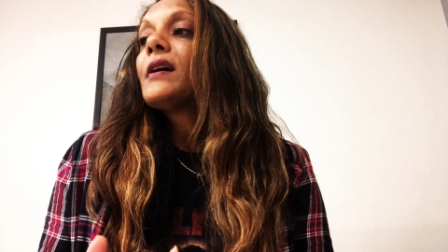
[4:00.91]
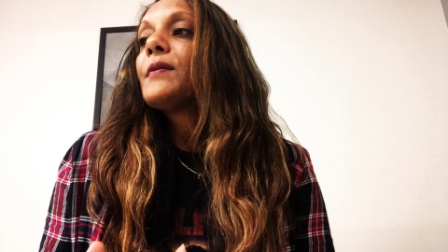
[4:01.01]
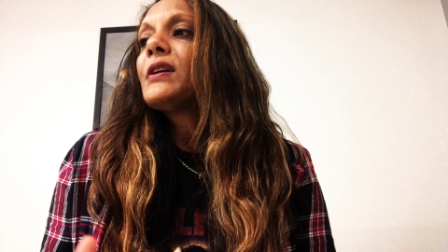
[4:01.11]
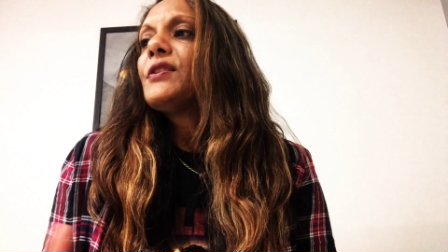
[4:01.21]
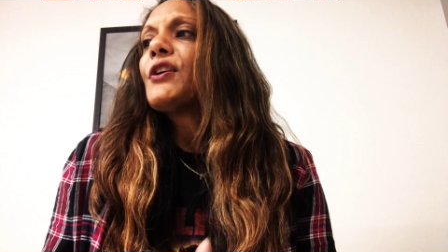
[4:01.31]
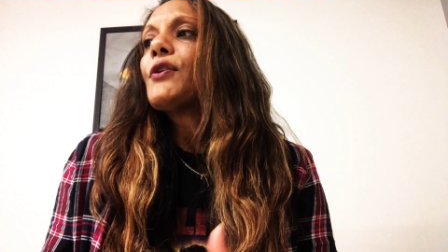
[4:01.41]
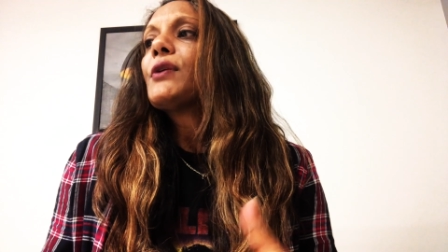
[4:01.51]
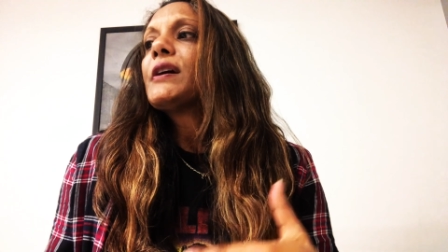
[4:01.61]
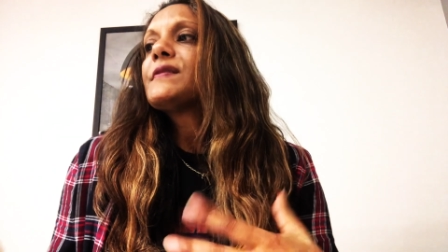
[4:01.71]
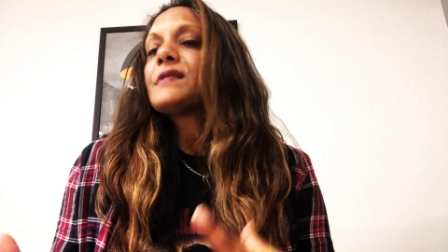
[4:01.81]
you know,
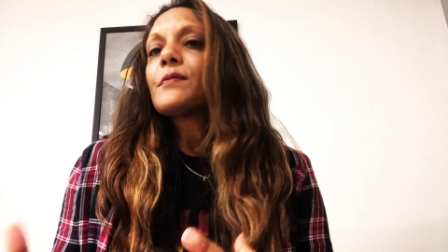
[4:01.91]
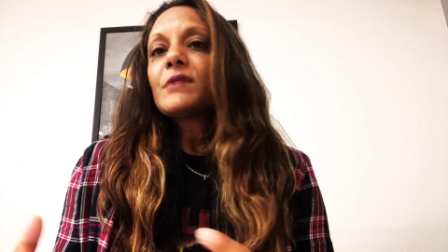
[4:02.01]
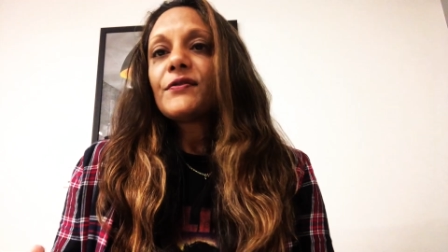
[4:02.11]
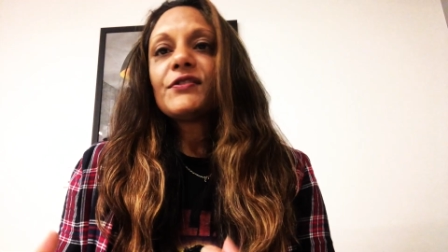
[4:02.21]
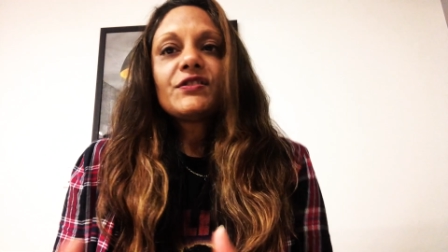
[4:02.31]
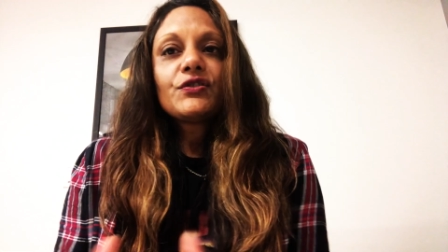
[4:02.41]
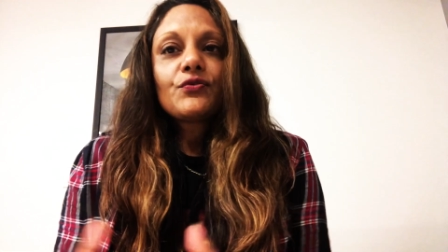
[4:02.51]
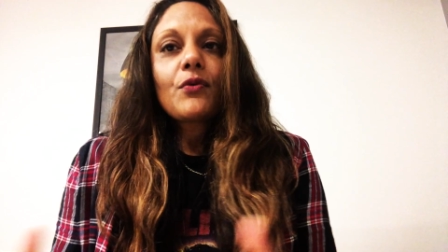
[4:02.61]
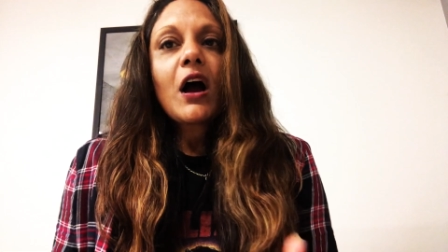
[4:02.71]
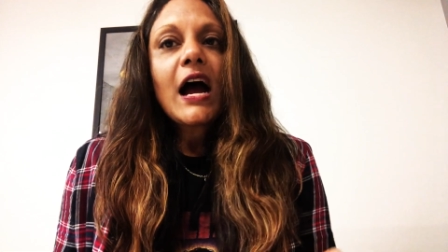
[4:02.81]
some if it's
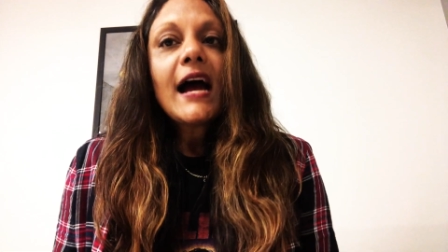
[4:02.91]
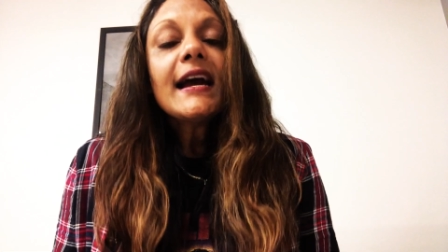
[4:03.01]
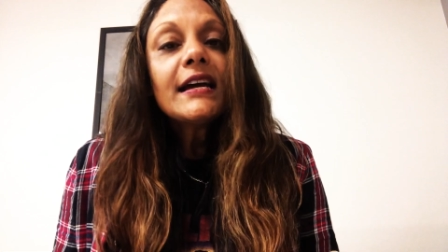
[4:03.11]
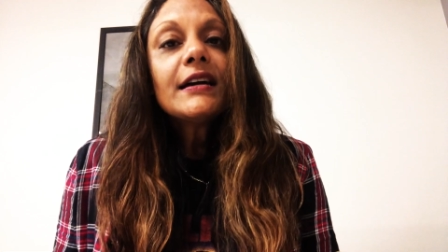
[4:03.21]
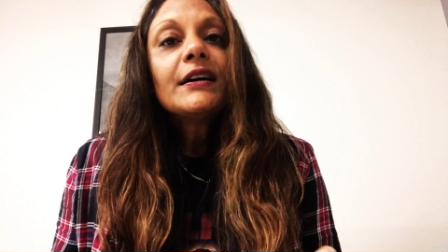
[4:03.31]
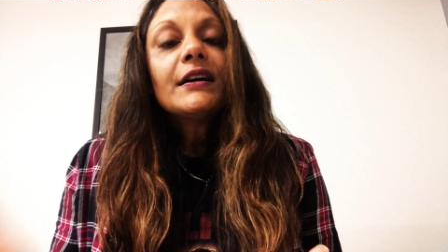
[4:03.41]
dry,